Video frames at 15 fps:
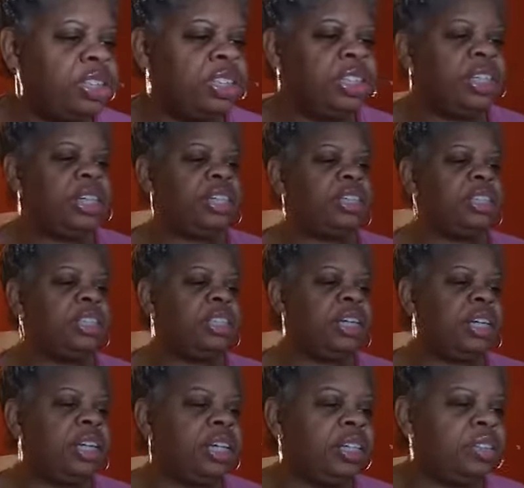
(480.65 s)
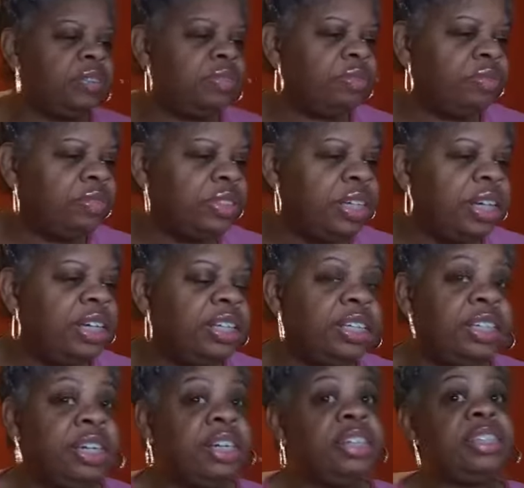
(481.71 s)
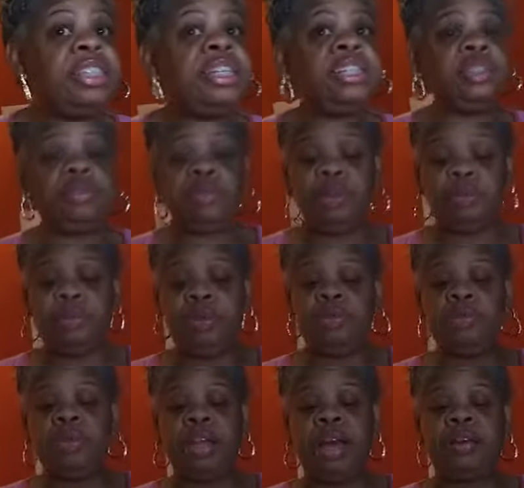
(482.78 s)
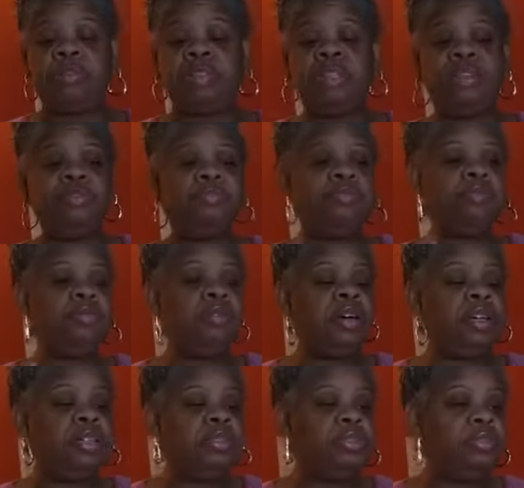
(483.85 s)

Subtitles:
his hair today. Yeah, it says 3 people. Now it says 4.